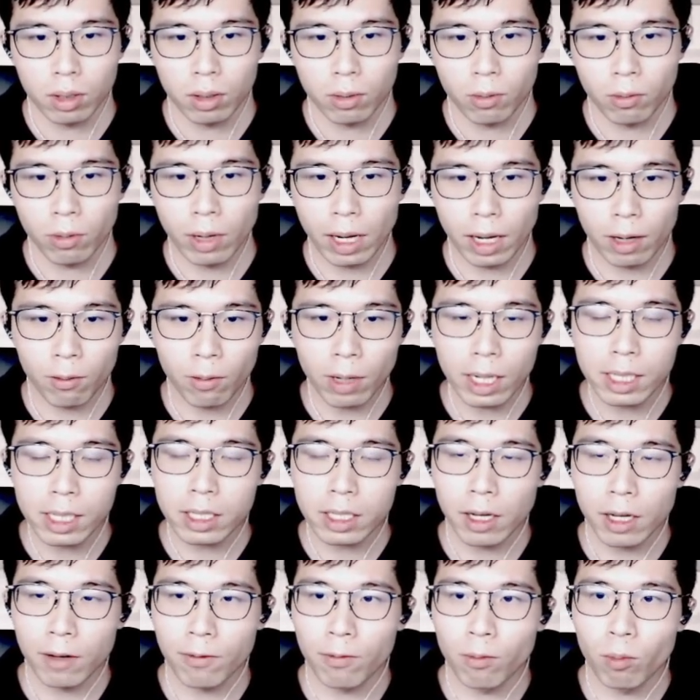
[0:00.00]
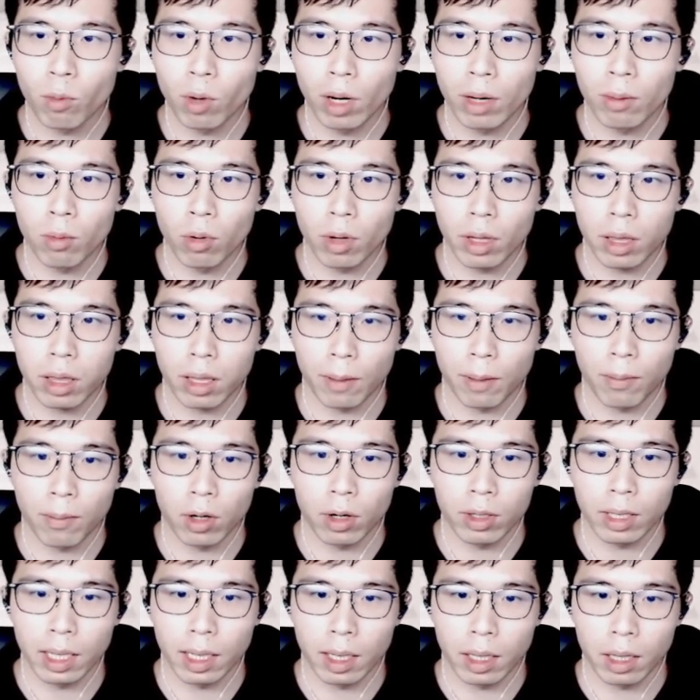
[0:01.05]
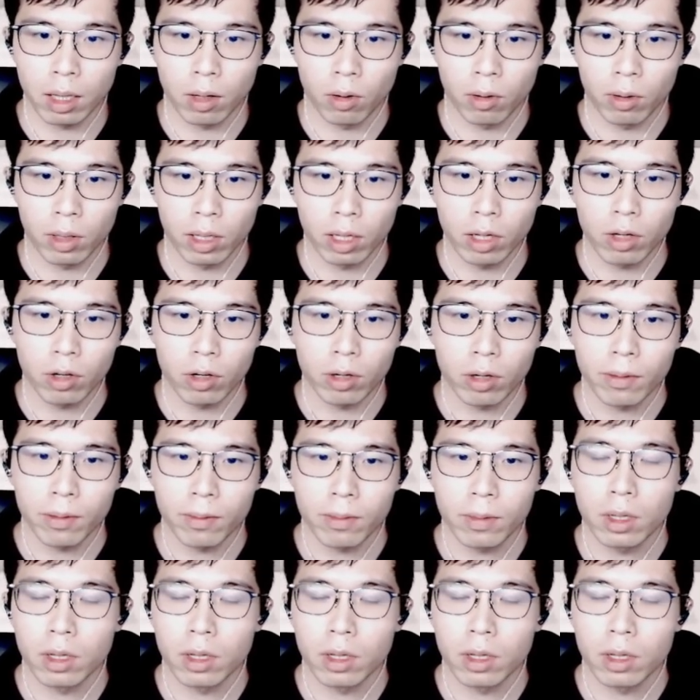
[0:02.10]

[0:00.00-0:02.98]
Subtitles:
when white have one more supporting stone here,